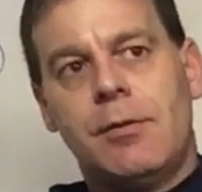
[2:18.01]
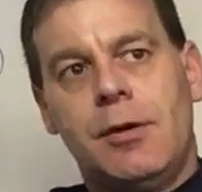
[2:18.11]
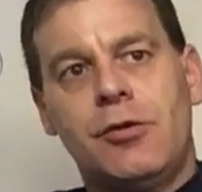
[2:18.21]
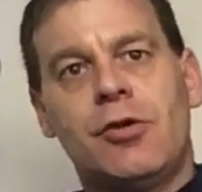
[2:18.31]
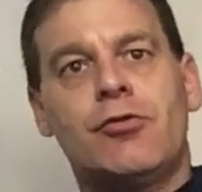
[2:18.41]

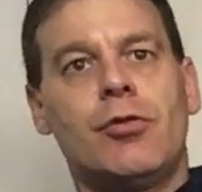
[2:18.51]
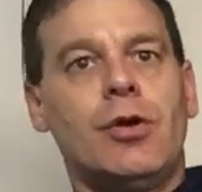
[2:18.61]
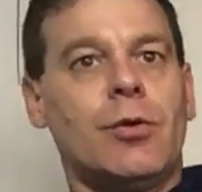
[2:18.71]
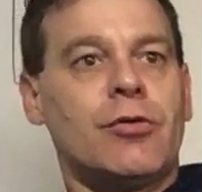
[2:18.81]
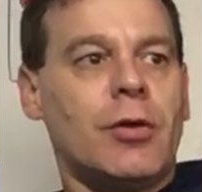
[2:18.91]
Isn't it true
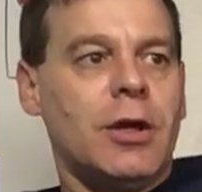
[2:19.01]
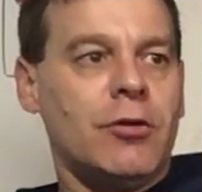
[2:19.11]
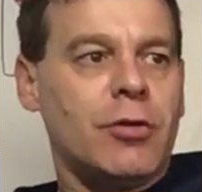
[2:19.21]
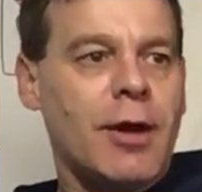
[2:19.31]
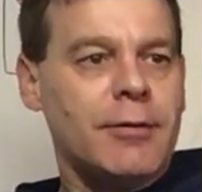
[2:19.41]
you were drinking
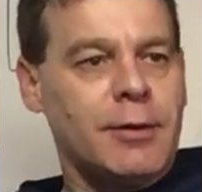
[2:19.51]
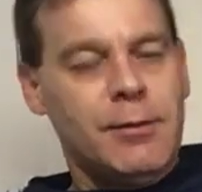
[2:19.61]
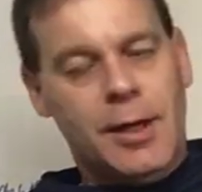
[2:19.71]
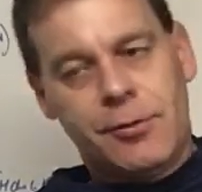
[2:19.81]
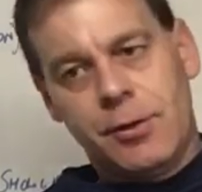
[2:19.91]
and driving?
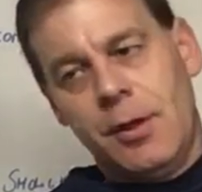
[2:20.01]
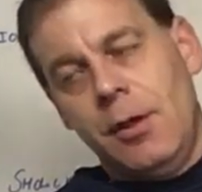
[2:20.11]
Yes.